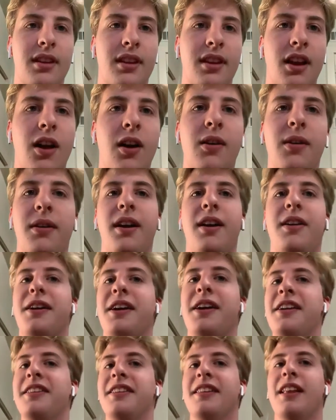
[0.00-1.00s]
Oh,
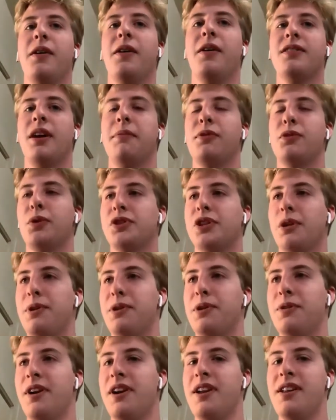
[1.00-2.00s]
okay. Now it's time to switch on me,
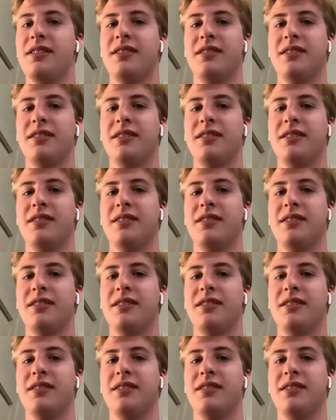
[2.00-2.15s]
right?